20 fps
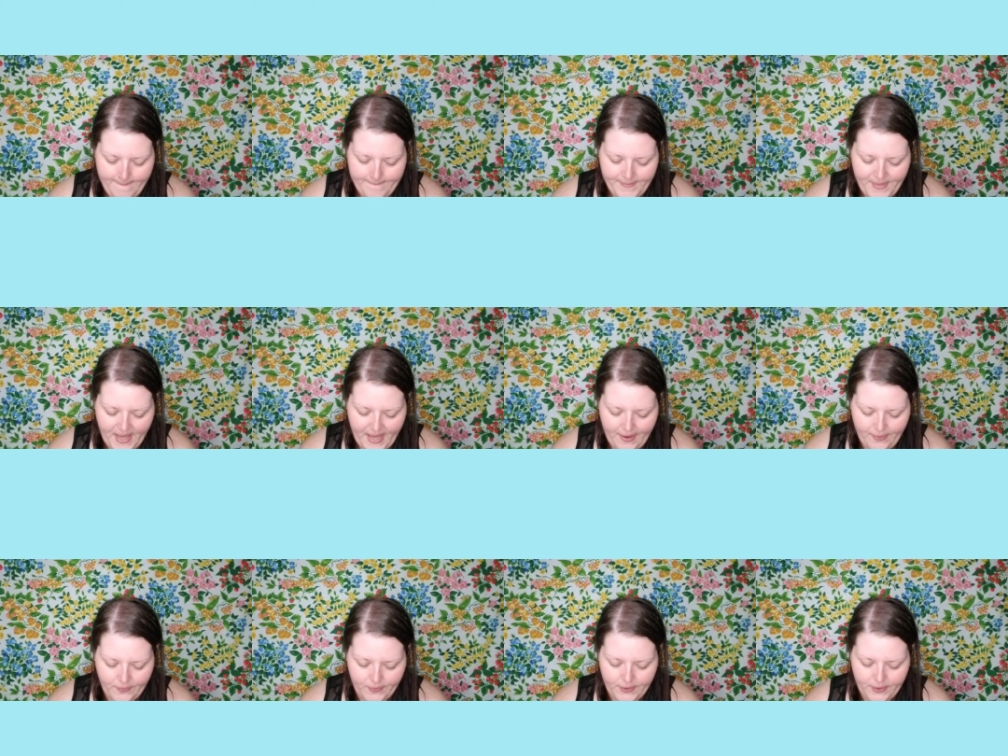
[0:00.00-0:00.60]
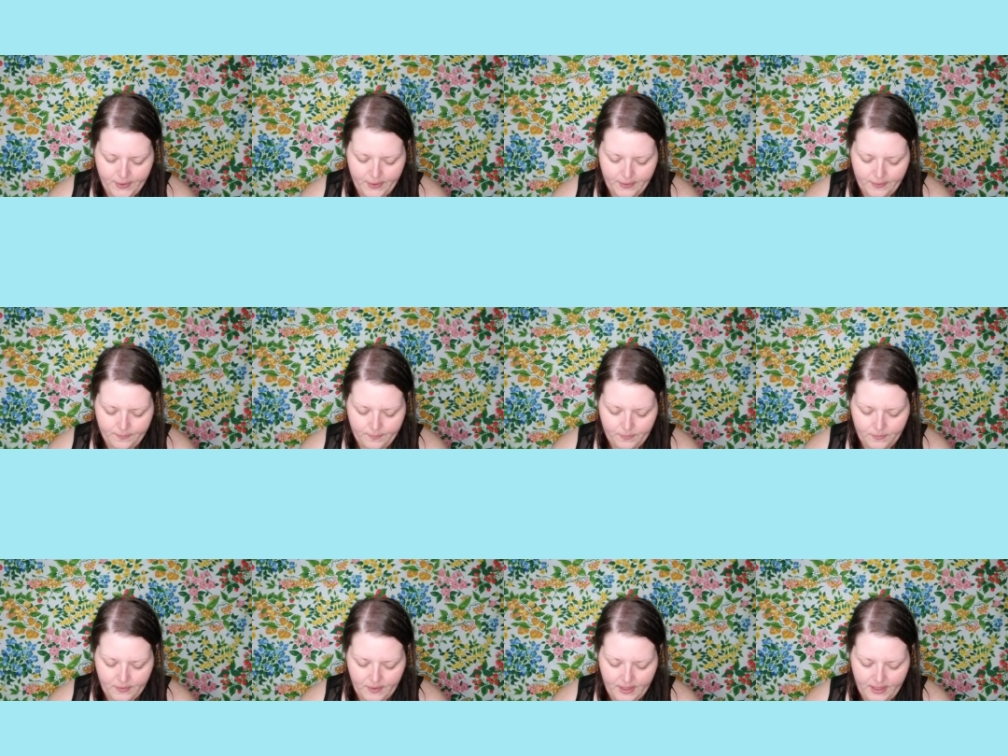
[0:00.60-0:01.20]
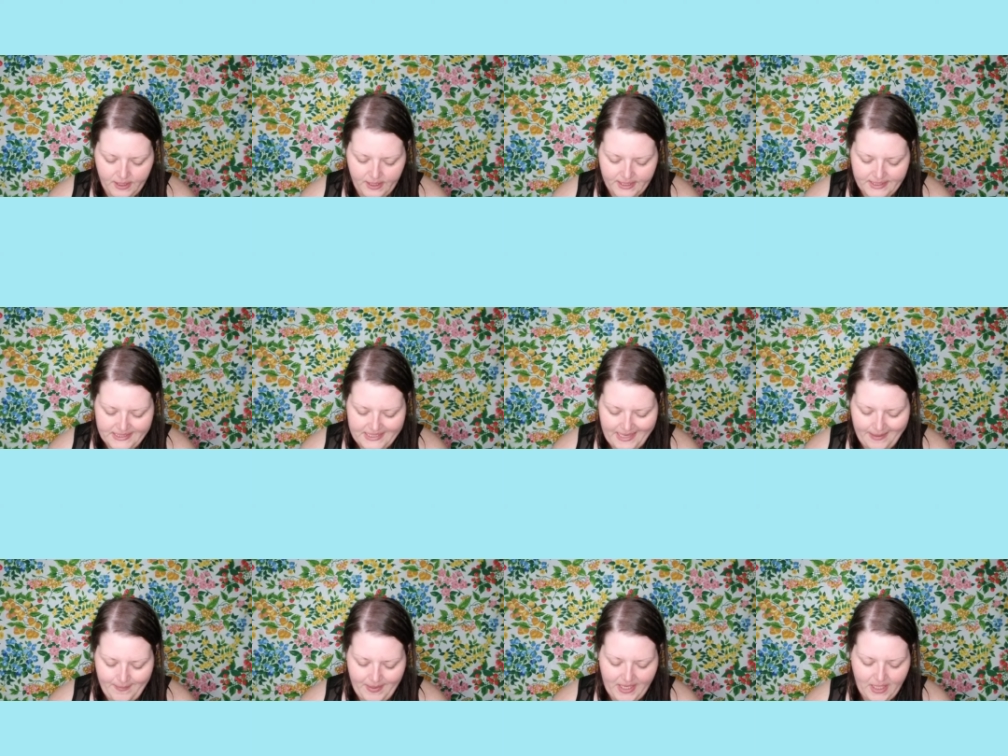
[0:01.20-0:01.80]
Powder in a
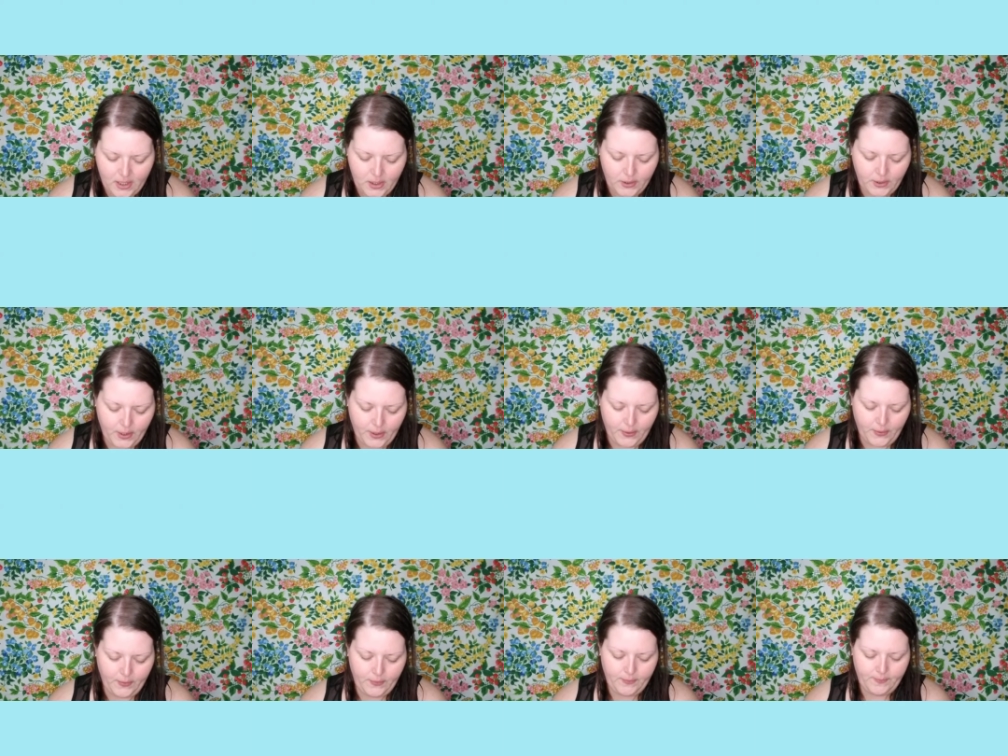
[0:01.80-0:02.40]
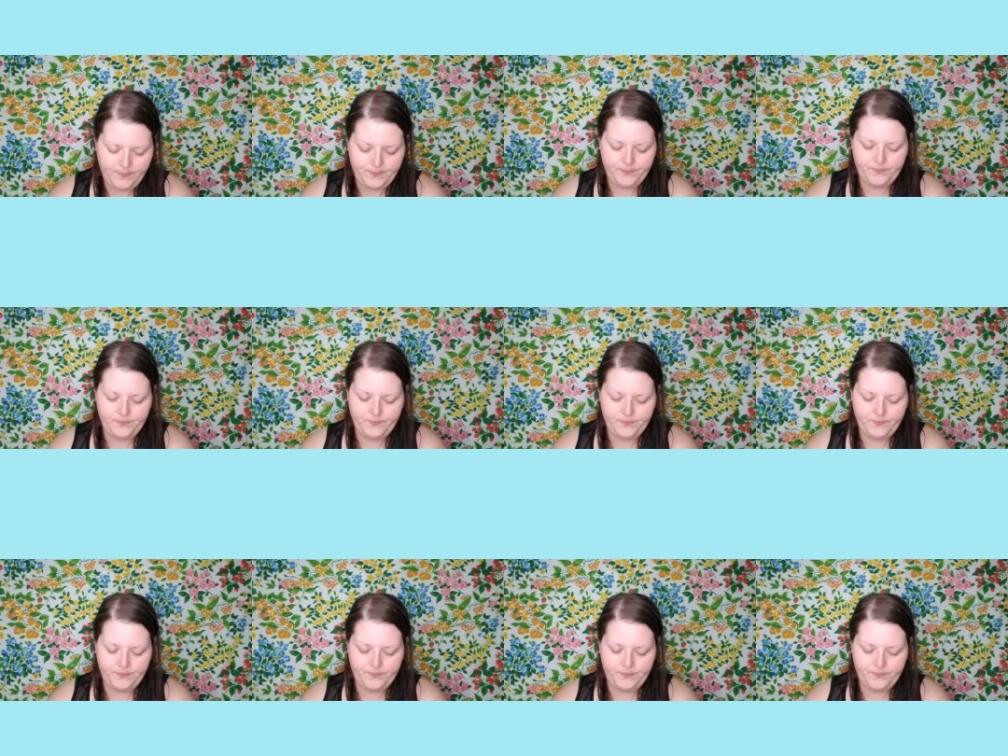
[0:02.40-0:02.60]
Demi Glow.